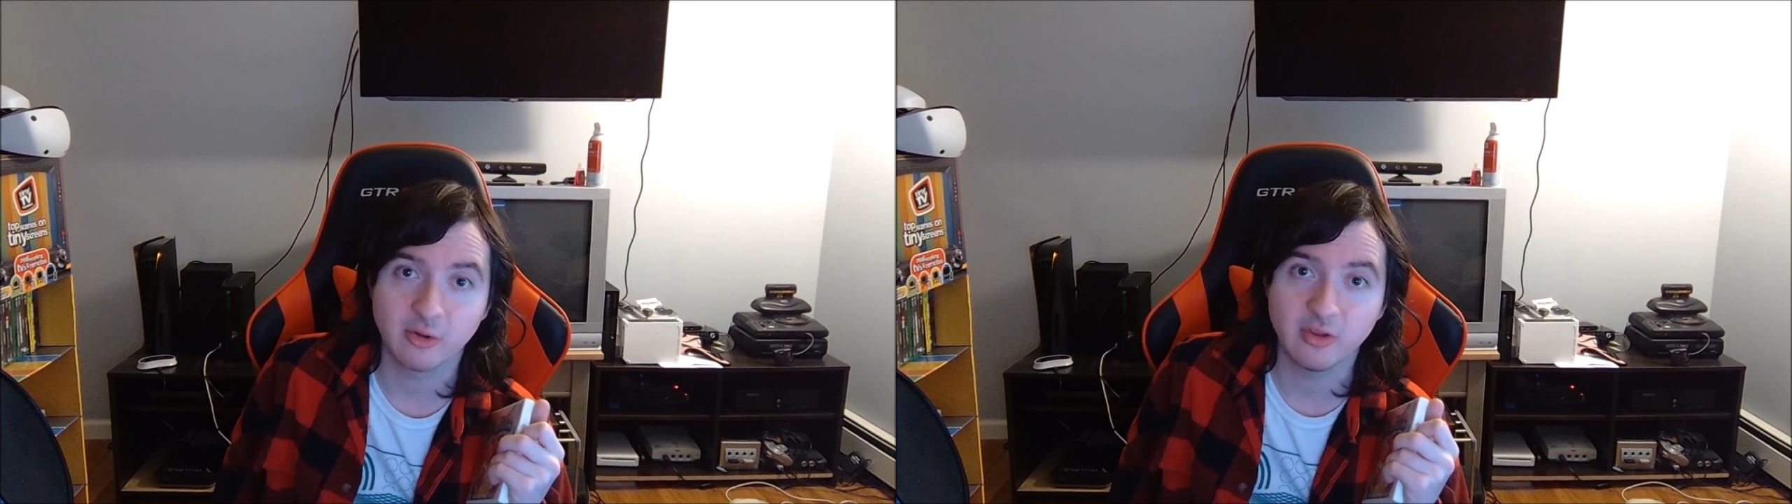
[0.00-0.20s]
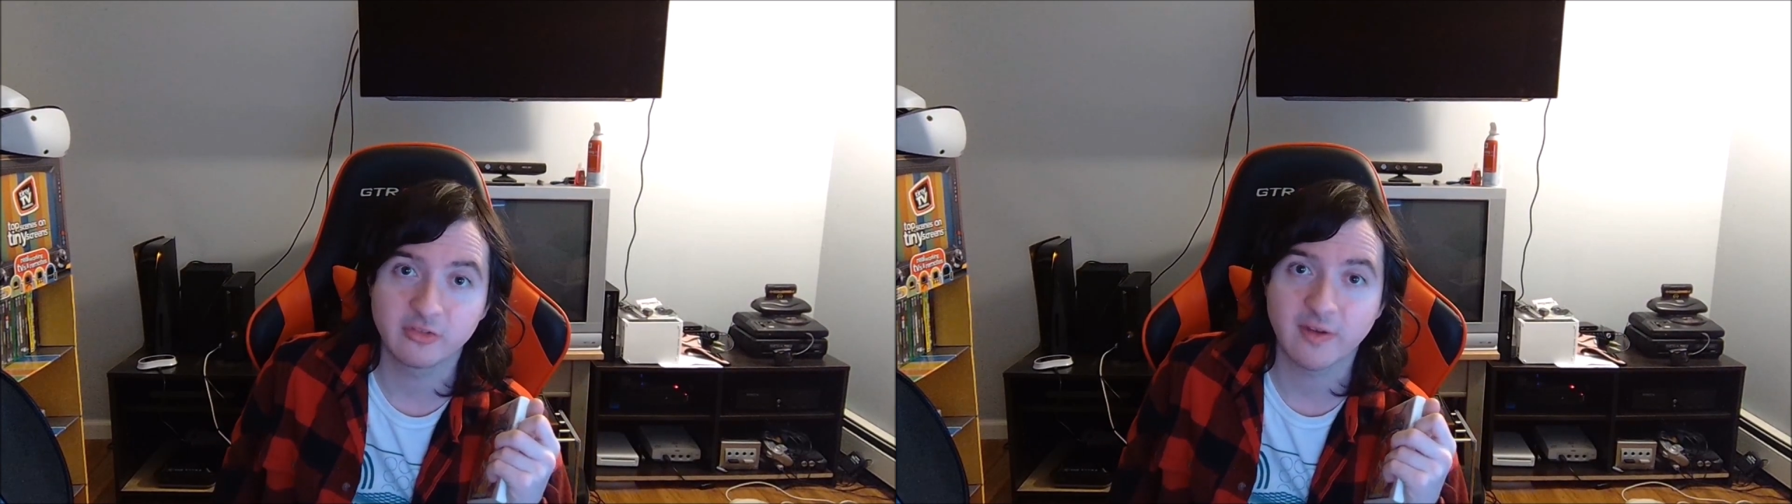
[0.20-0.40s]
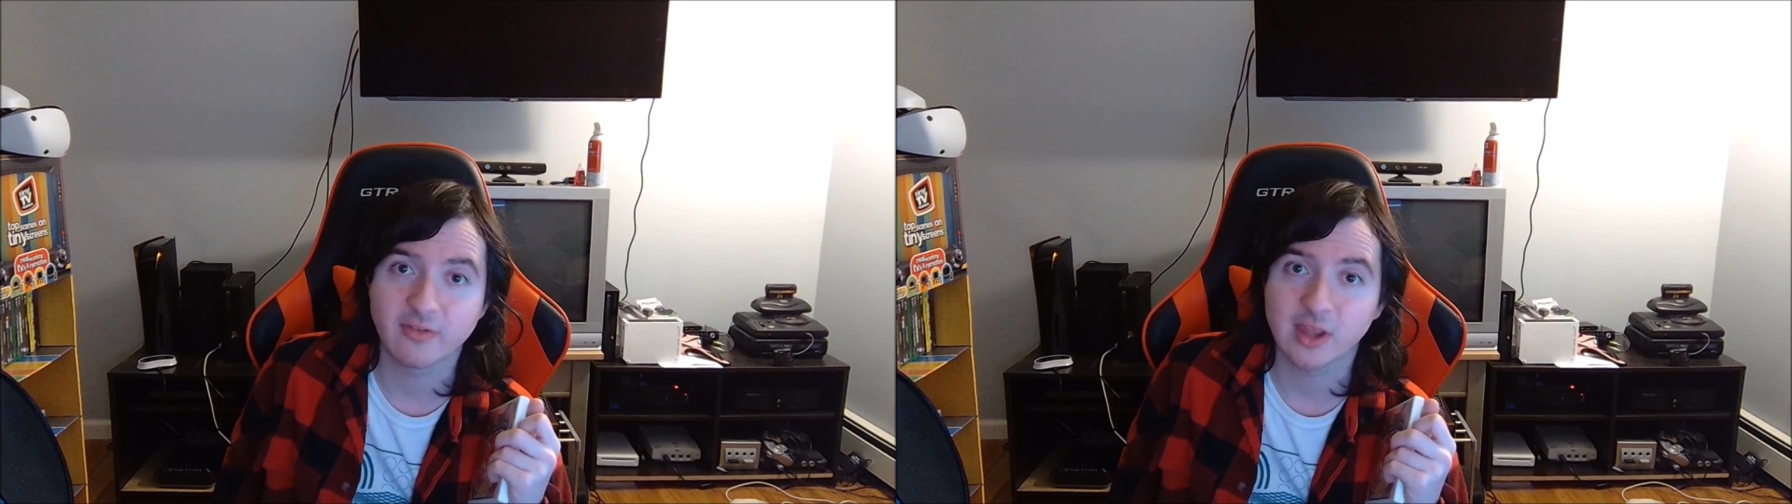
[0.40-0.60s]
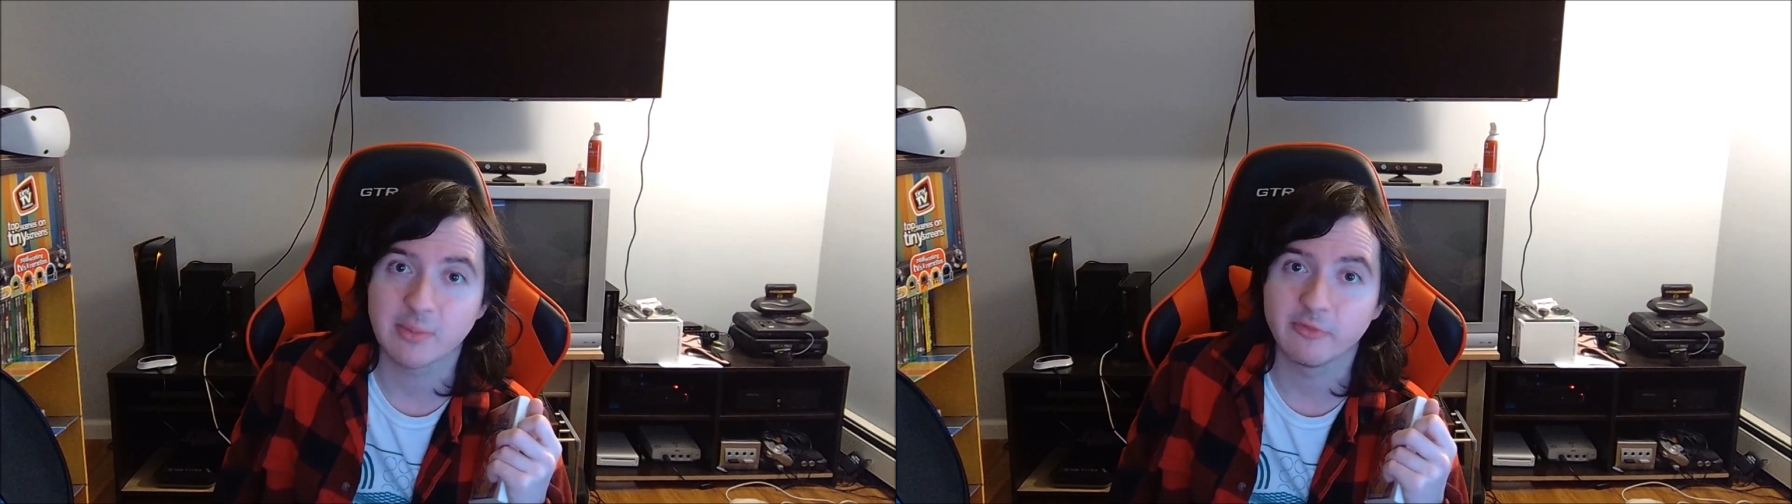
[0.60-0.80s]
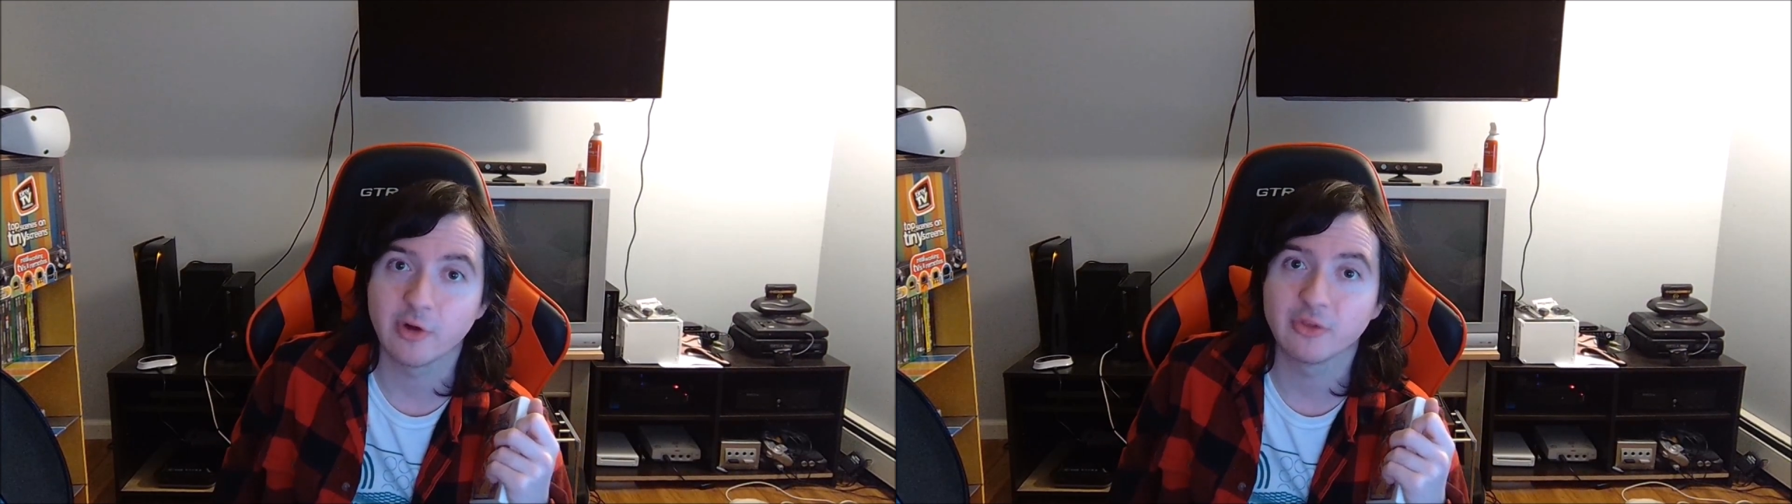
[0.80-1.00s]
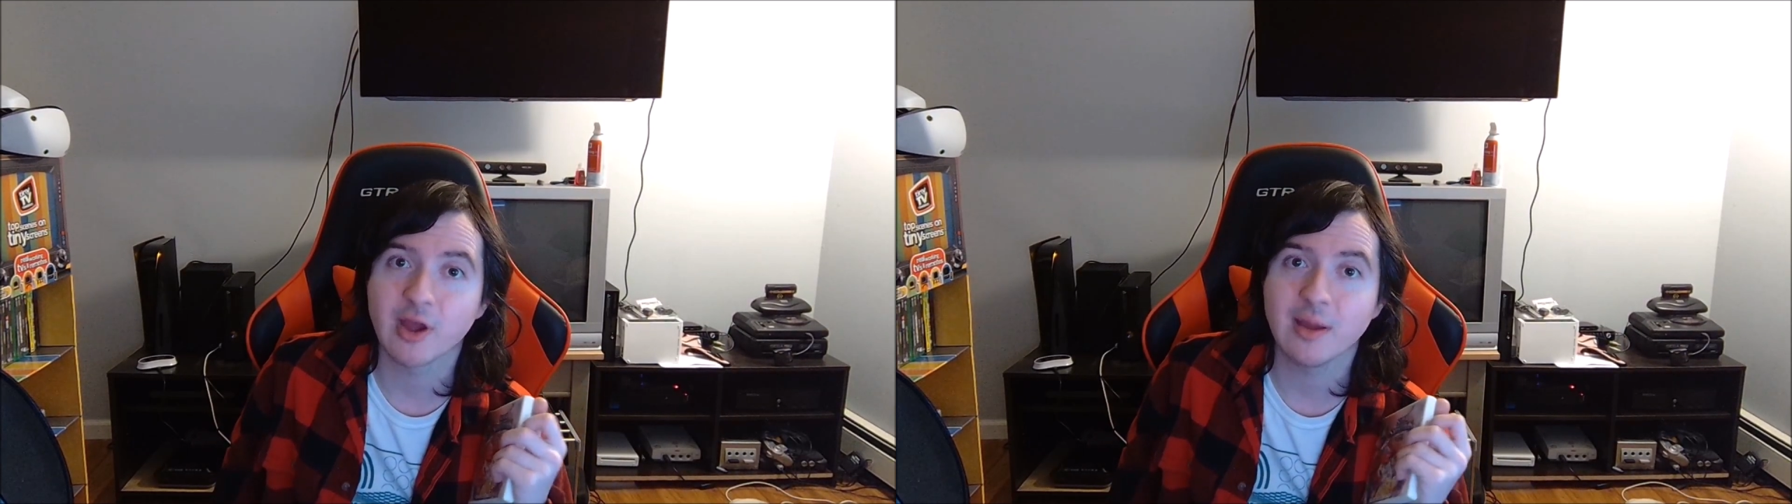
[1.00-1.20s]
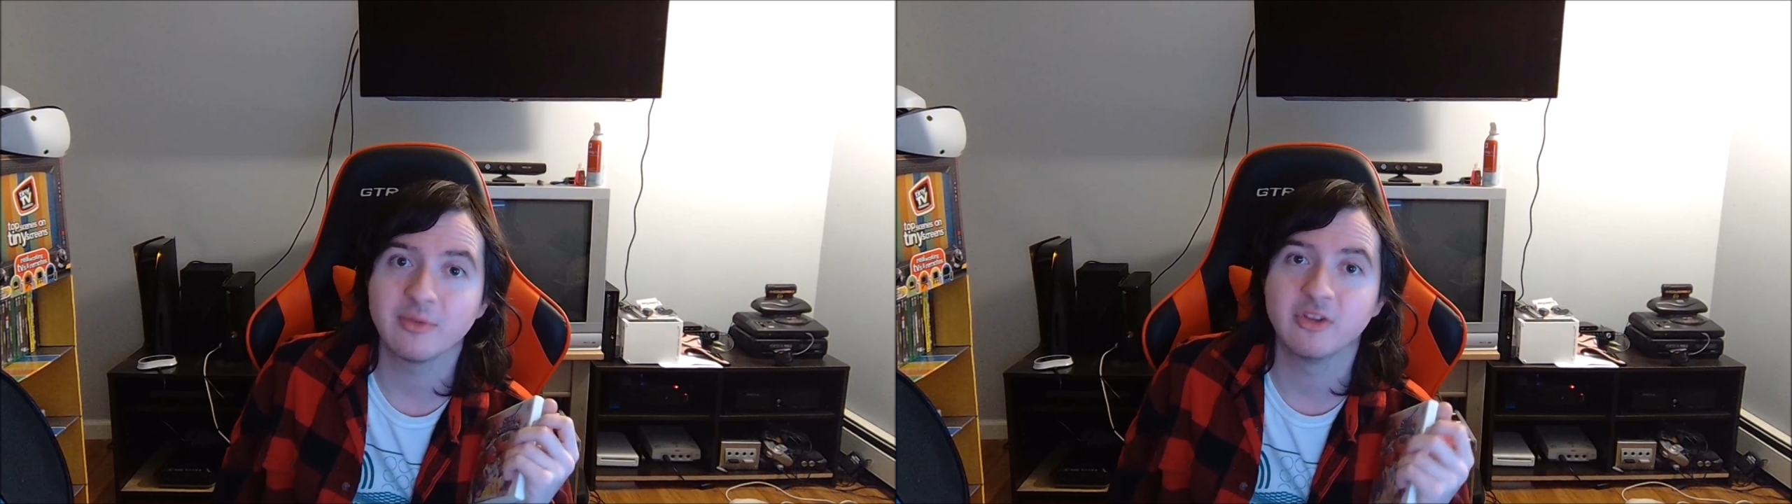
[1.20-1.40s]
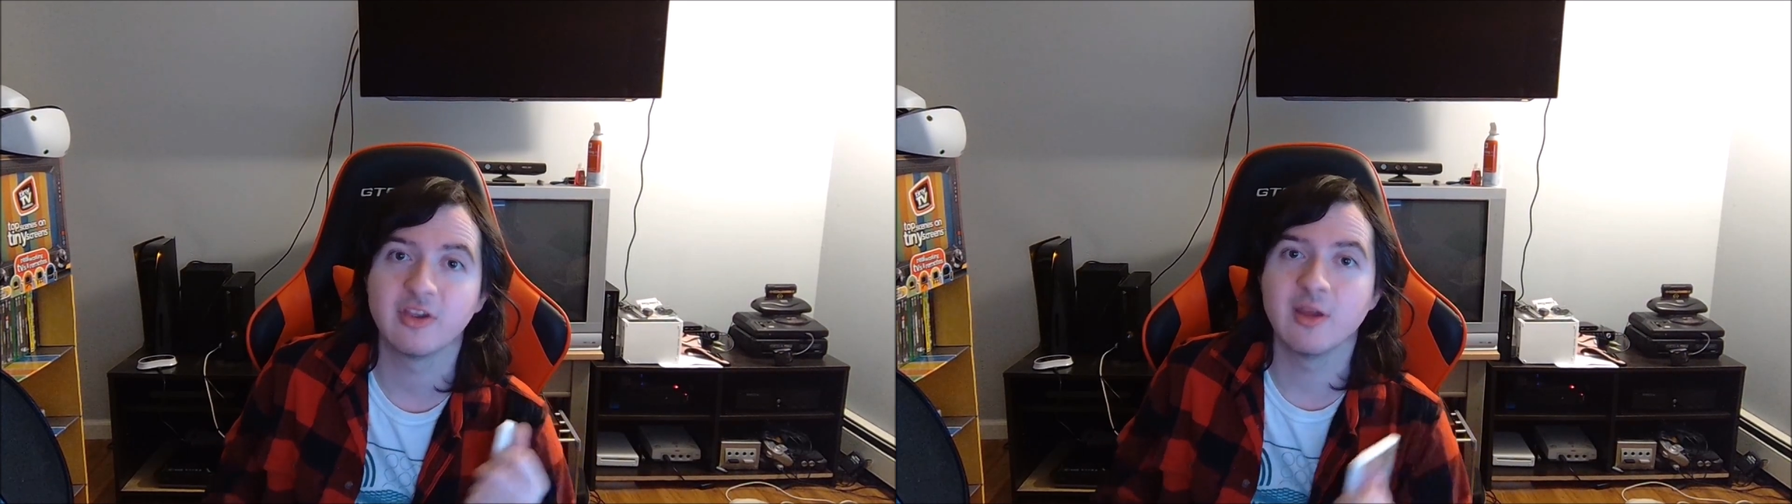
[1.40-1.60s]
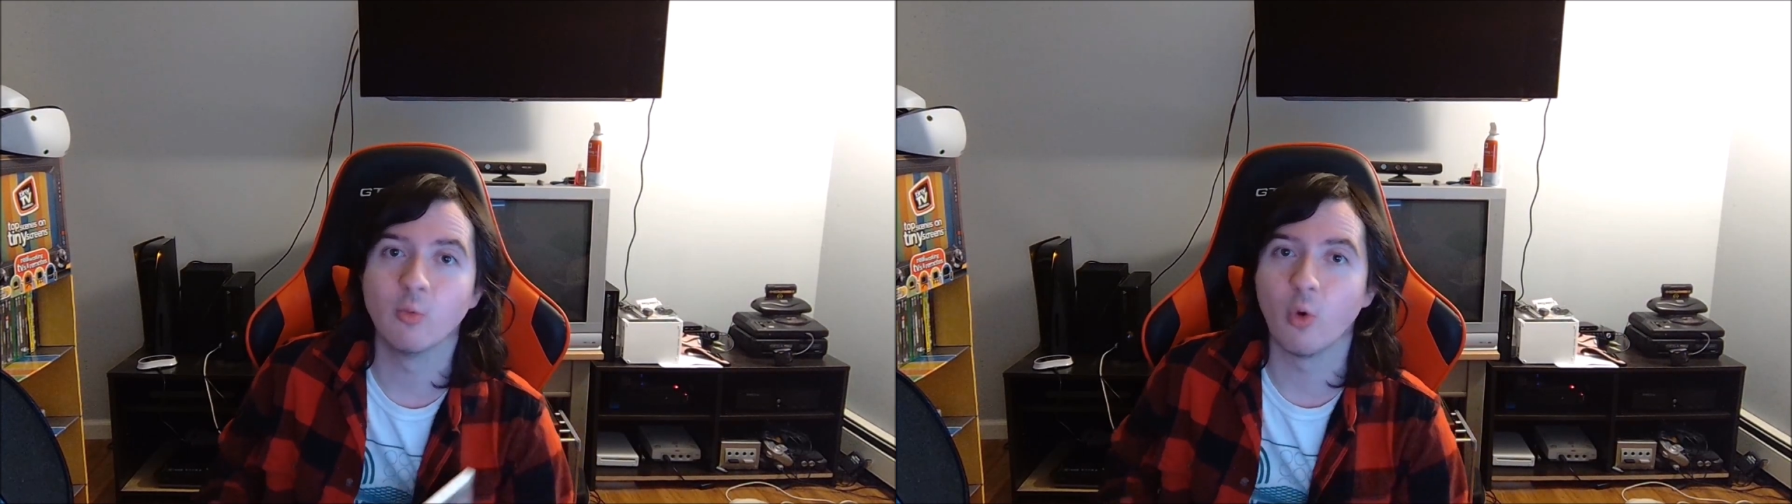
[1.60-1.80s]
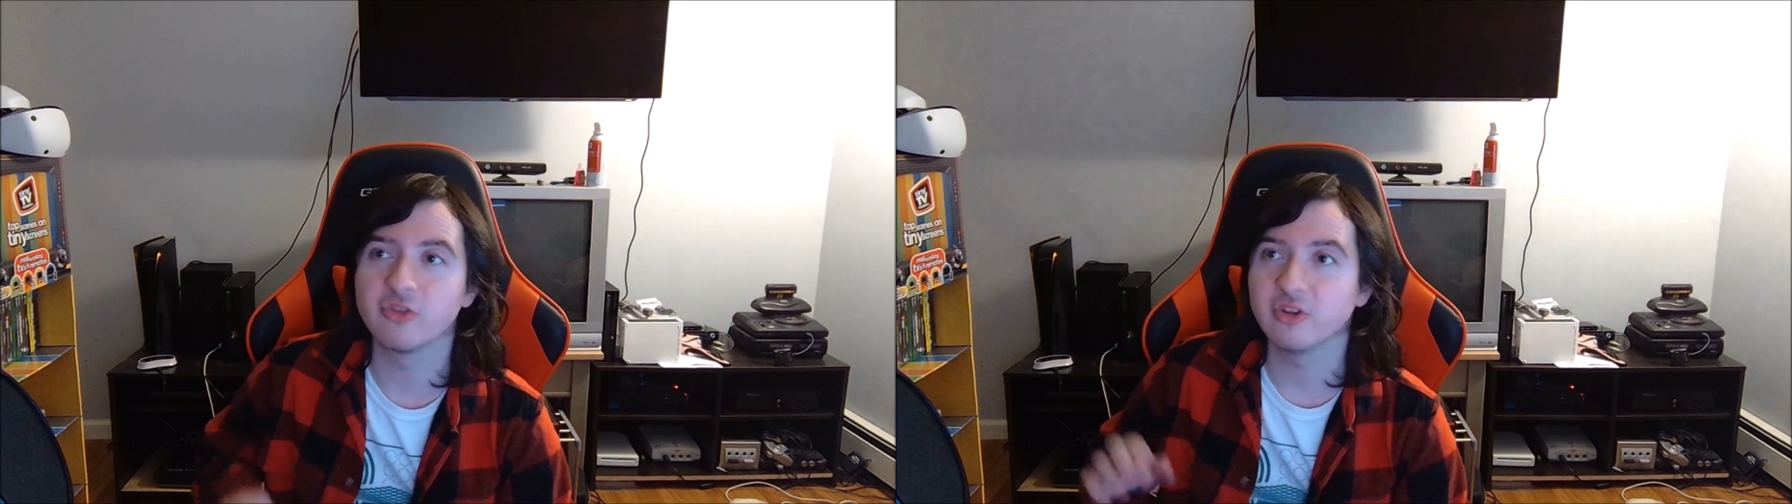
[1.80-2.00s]
least favorite game of all time because it
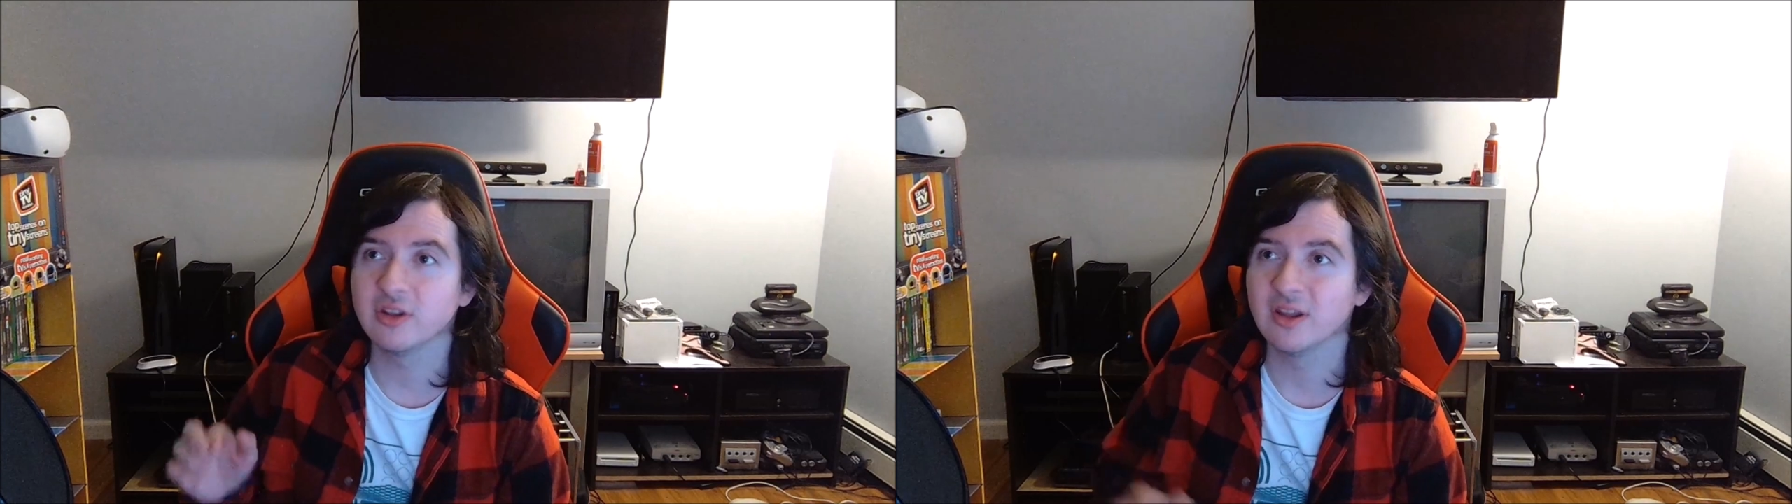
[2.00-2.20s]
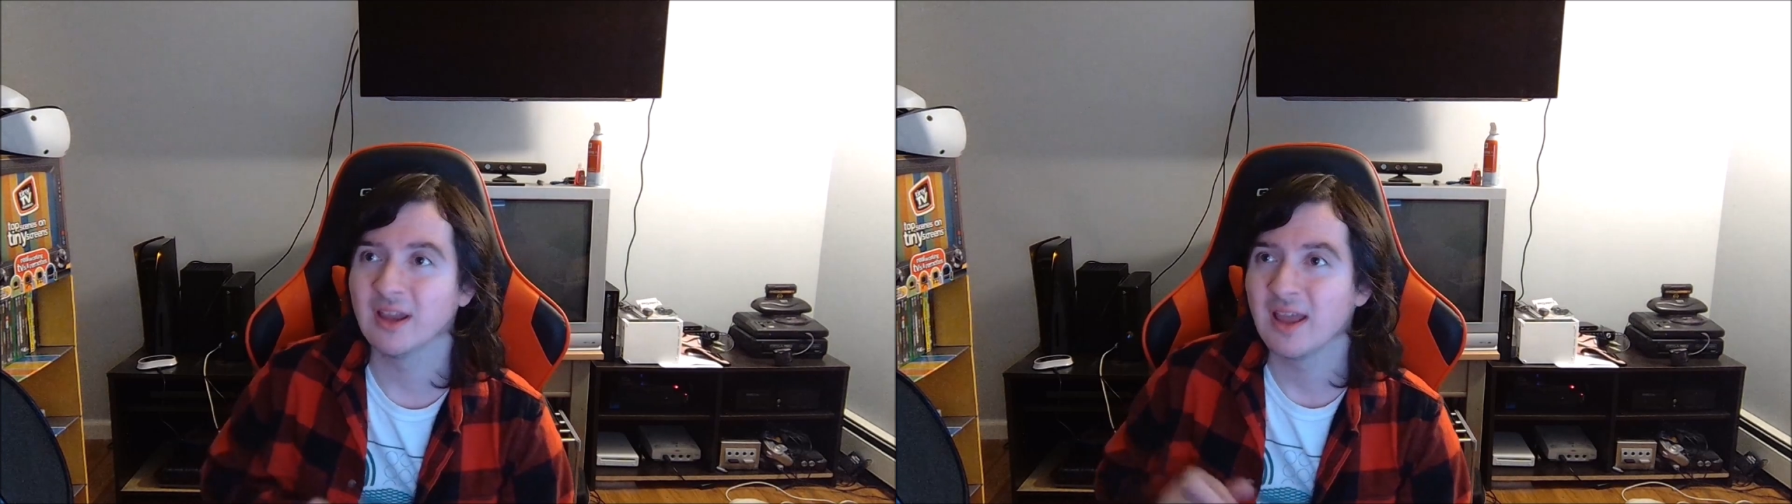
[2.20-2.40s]
wasn't